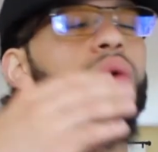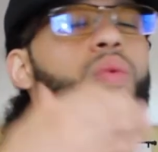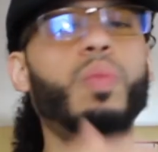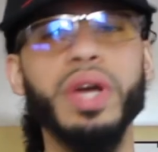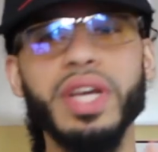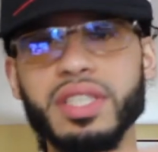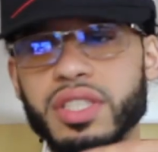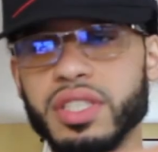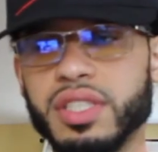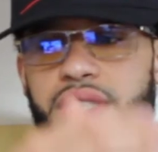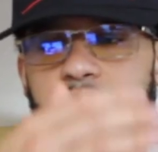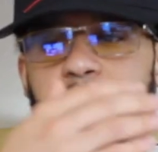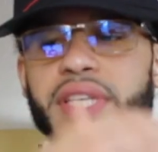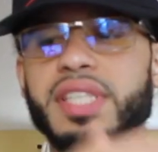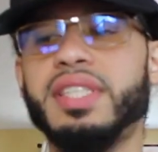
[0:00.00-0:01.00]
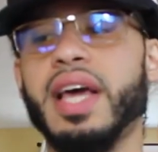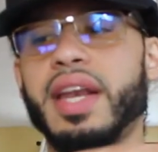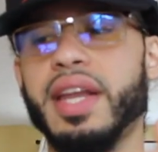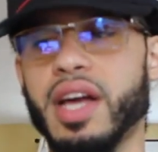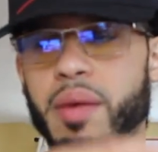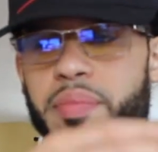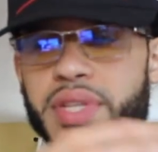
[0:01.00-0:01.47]
We should be
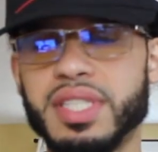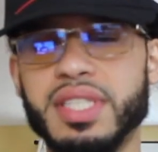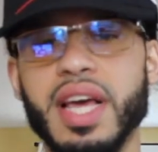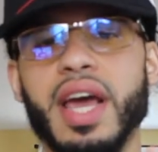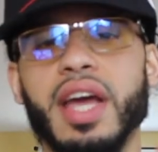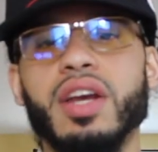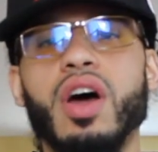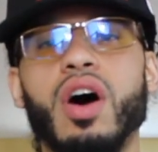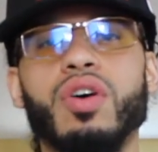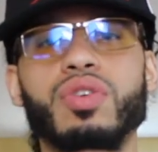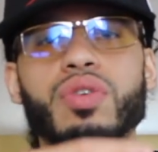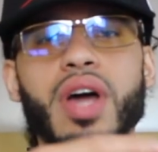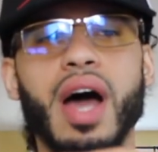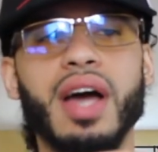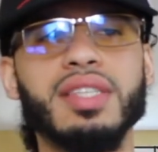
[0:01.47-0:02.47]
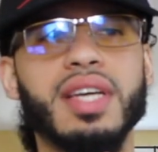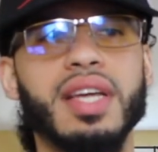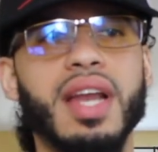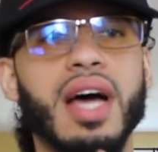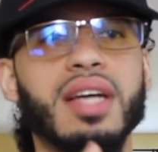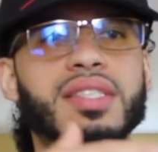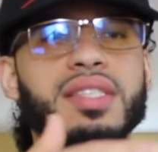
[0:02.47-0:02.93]
standing up and saying, no, you guys
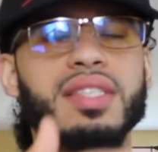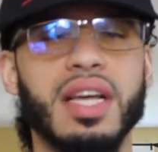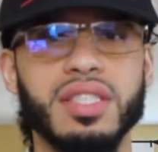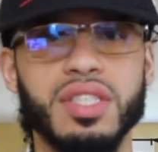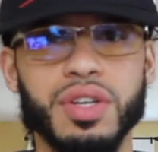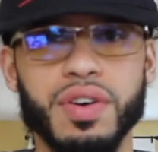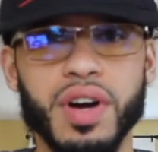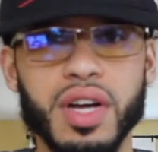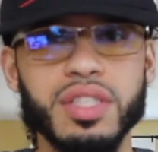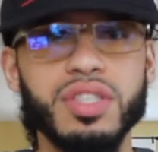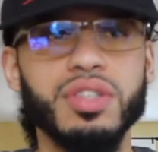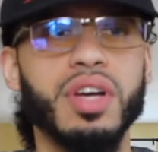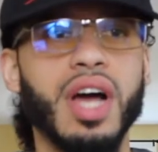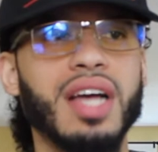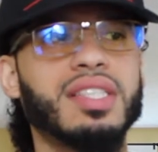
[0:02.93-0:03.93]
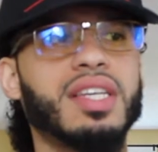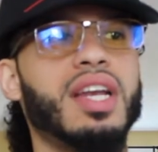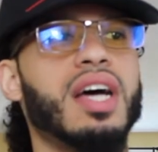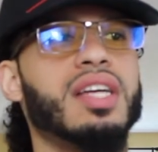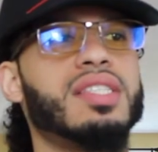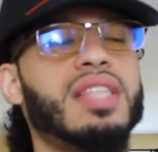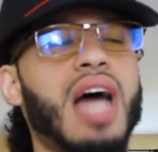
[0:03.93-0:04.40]
cannot censor us. You guys
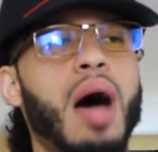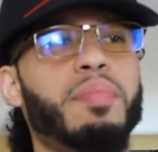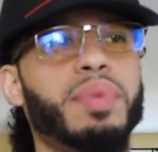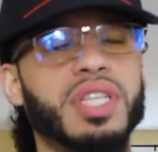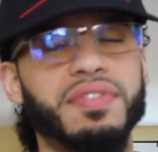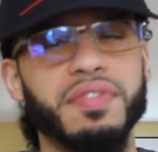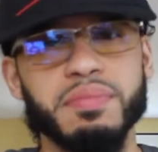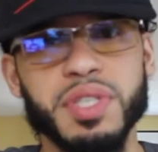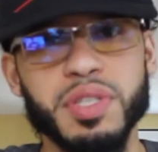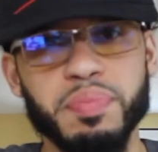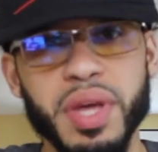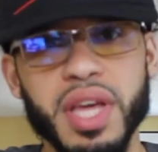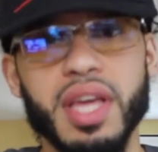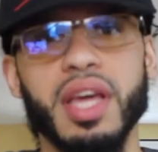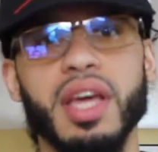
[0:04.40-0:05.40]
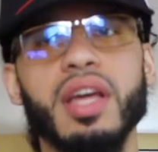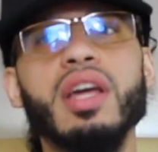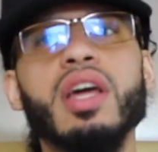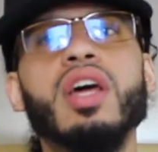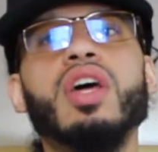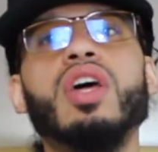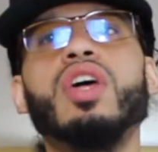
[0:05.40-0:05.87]
cannot stop us from speaking.
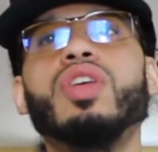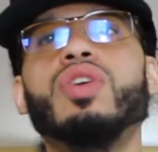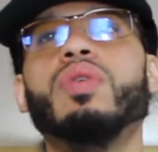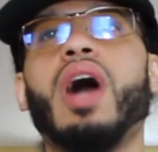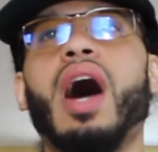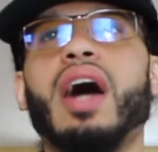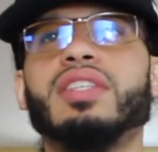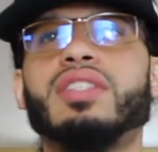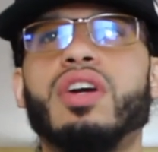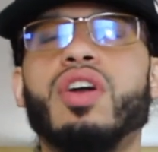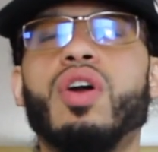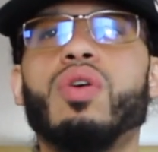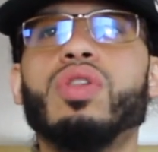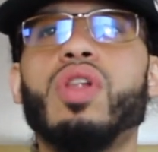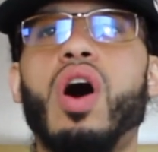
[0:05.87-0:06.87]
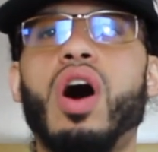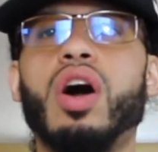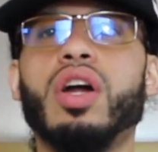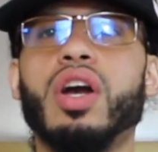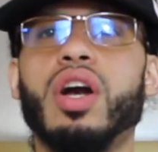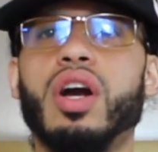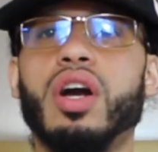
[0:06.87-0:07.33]
You guys are no
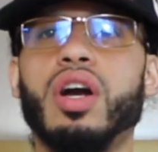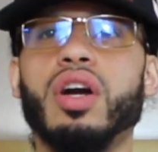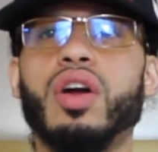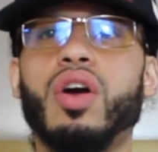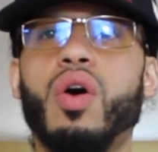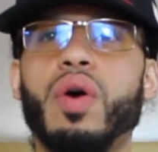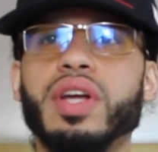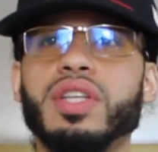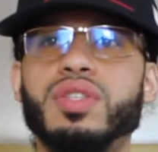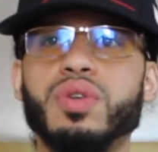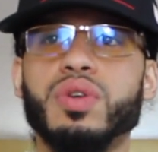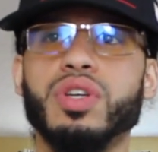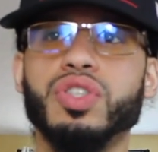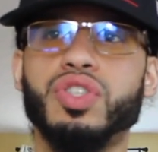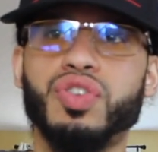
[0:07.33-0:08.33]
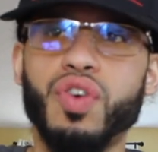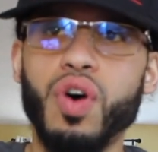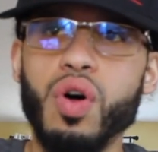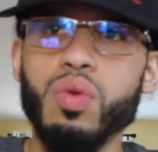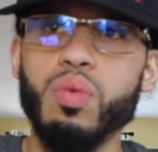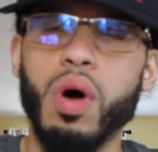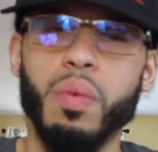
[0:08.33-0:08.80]
longer going to
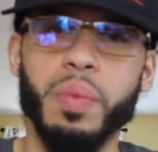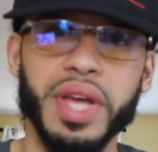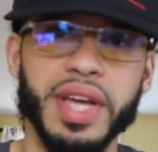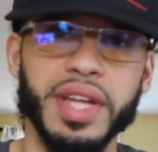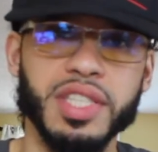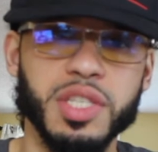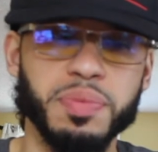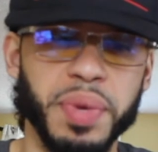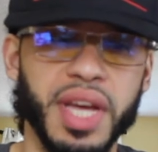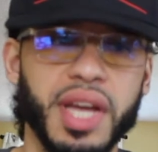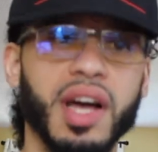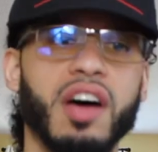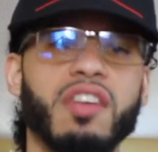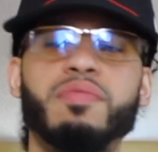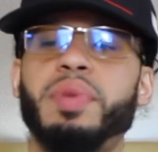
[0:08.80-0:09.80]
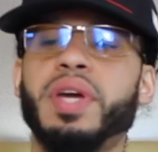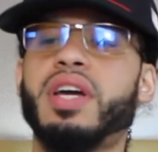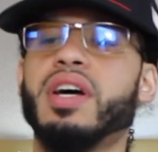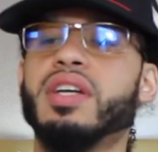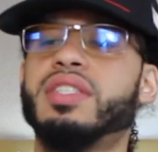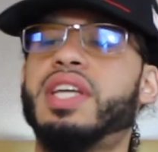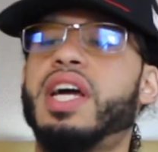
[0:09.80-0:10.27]
control what we can speak of,
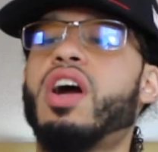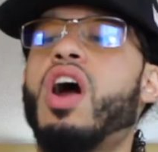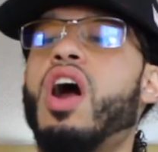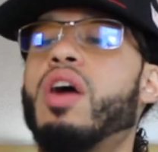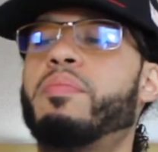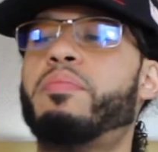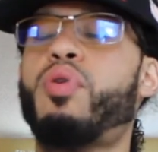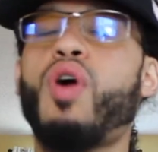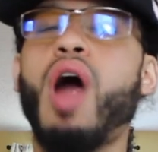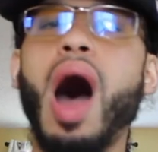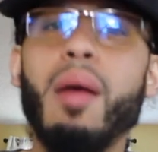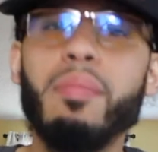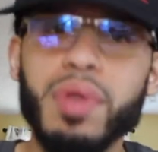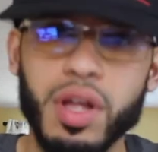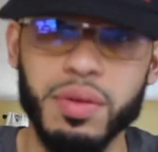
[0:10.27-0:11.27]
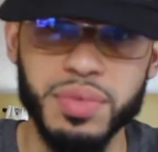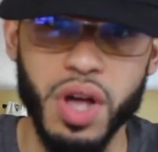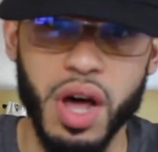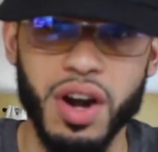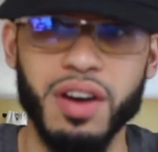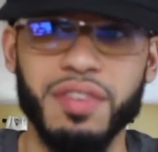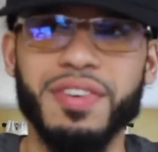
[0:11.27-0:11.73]
because there are problems
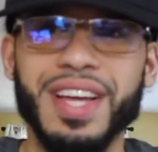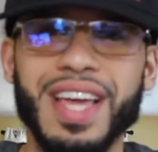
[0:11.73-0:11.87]
on earth.